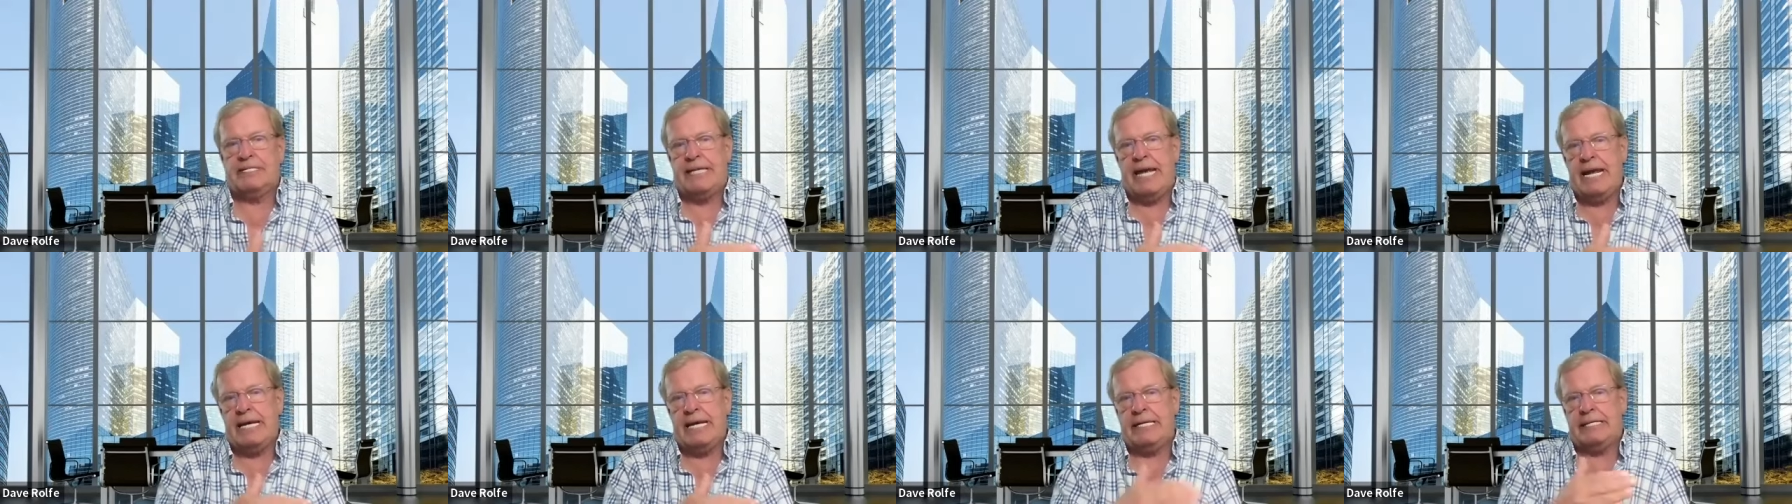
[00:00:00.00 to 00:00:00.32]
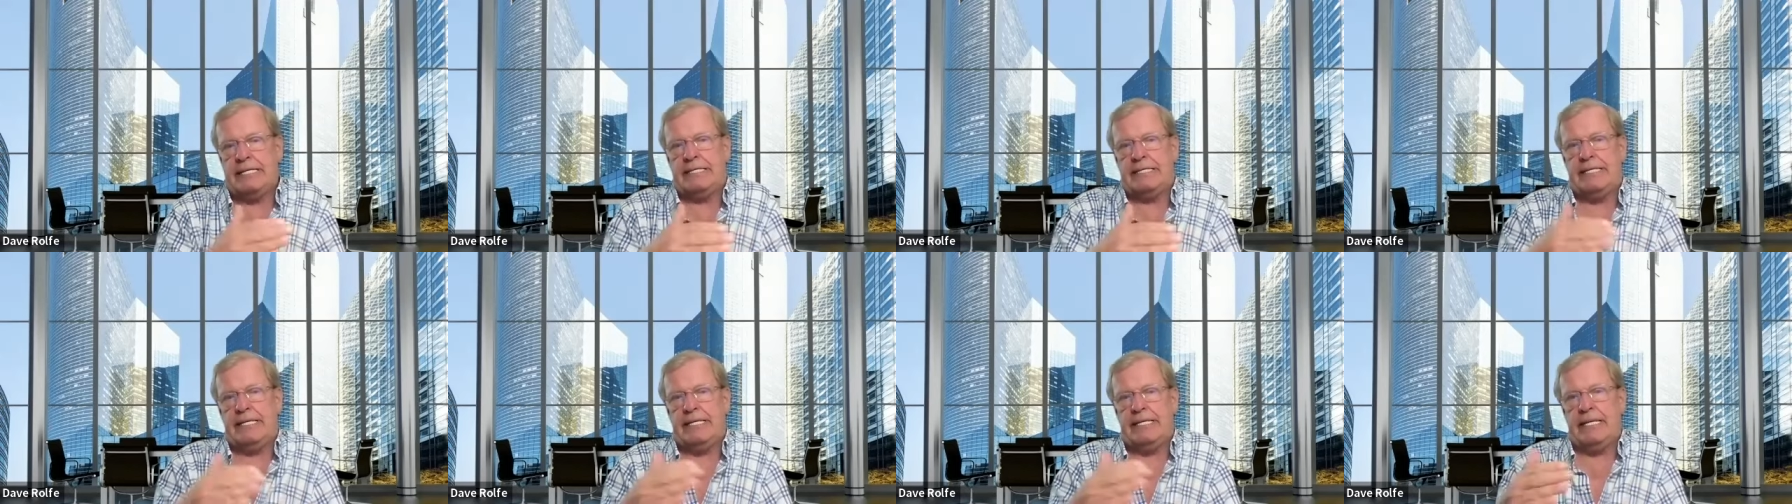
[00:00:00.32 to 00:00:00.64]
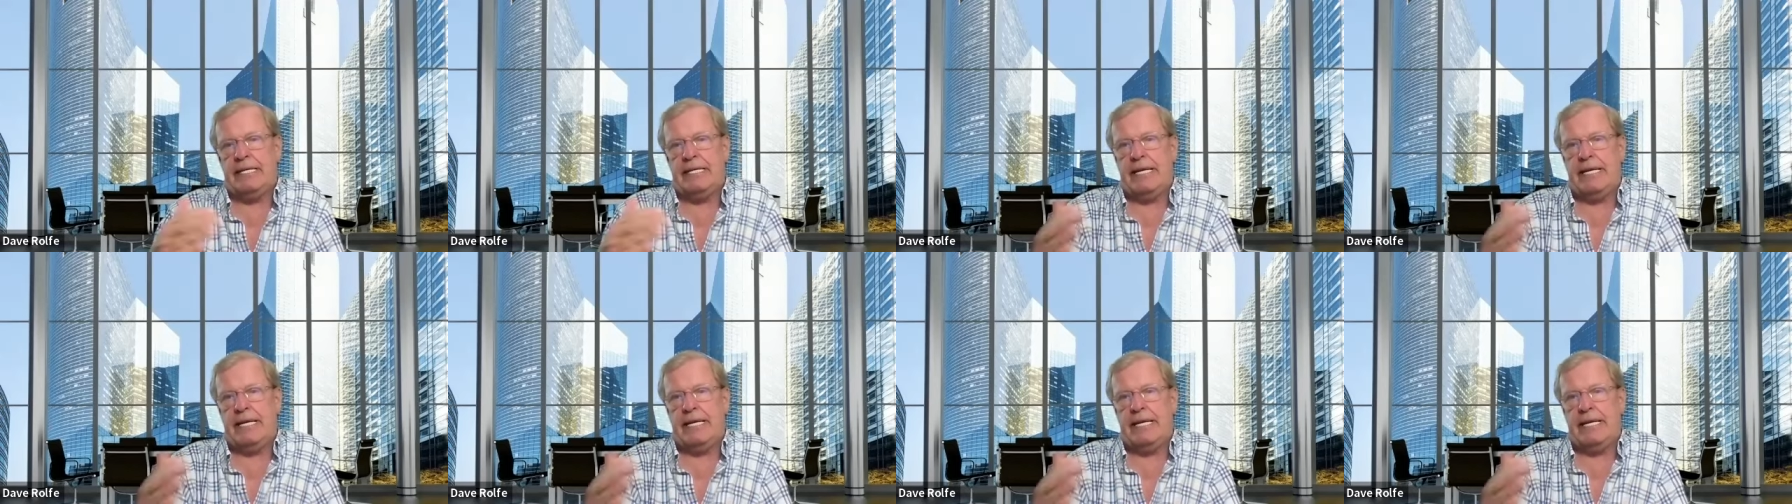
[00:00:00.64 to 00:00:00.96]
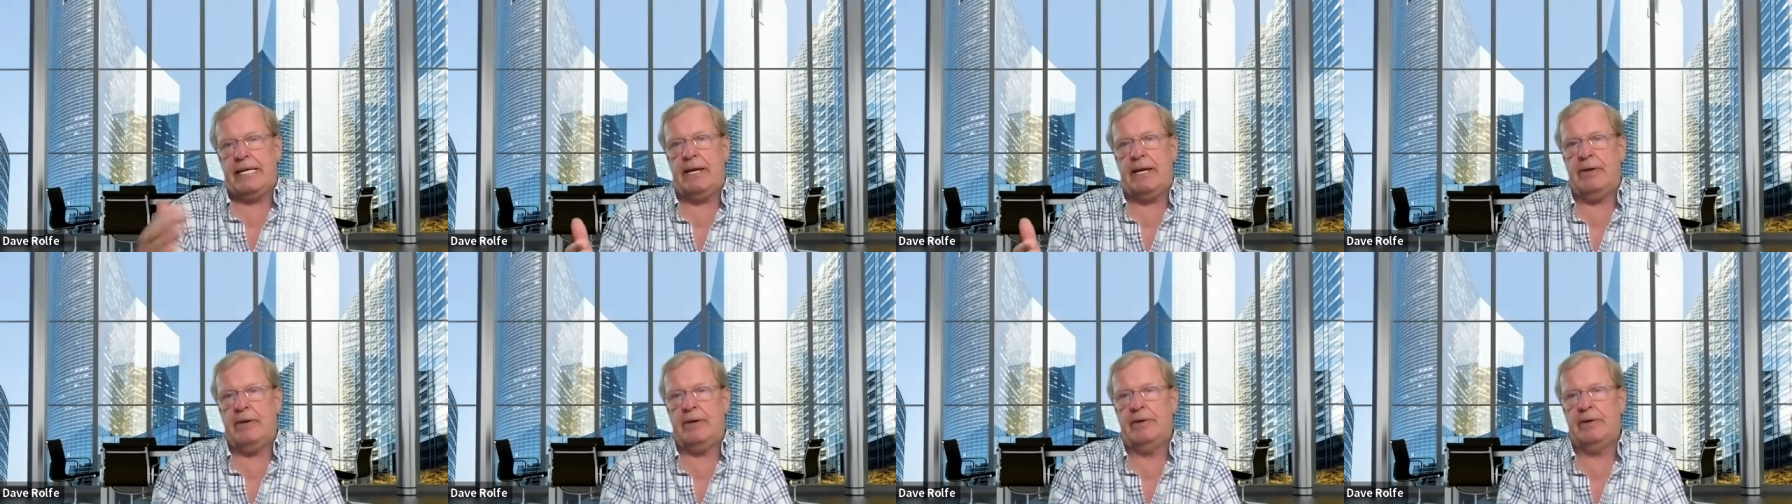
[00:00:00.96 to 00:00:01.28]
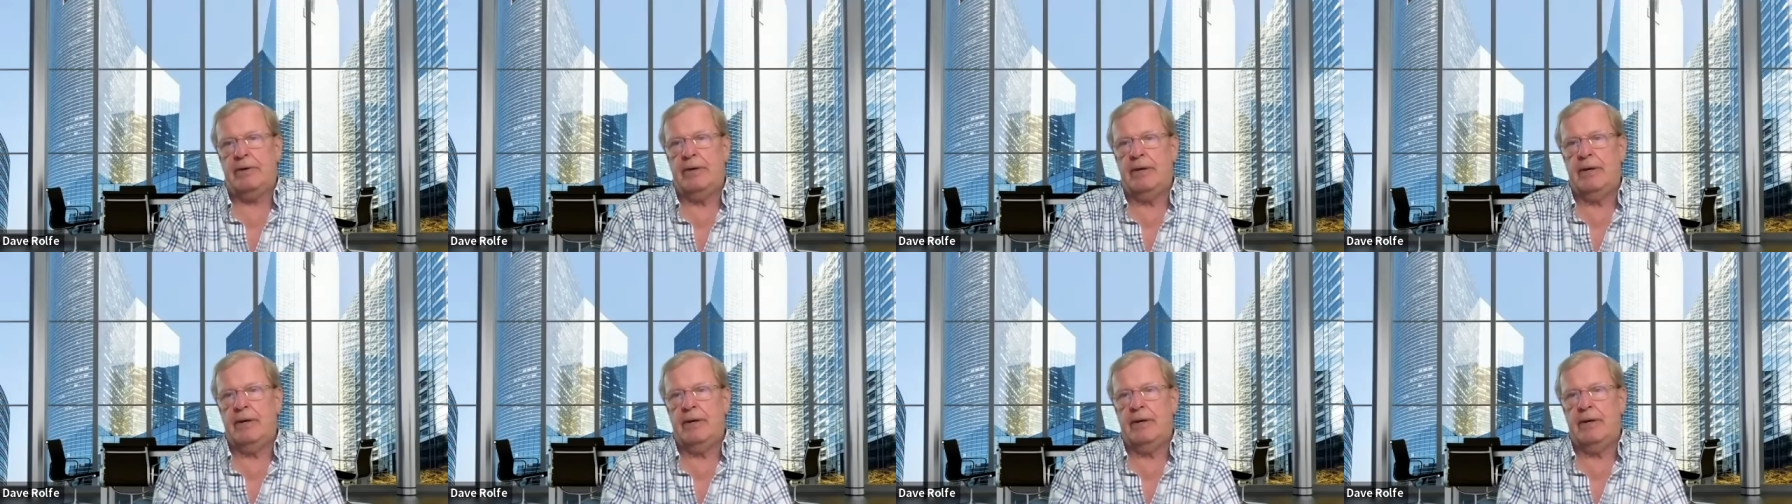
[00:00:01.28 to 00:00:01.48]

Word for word: take it to the end.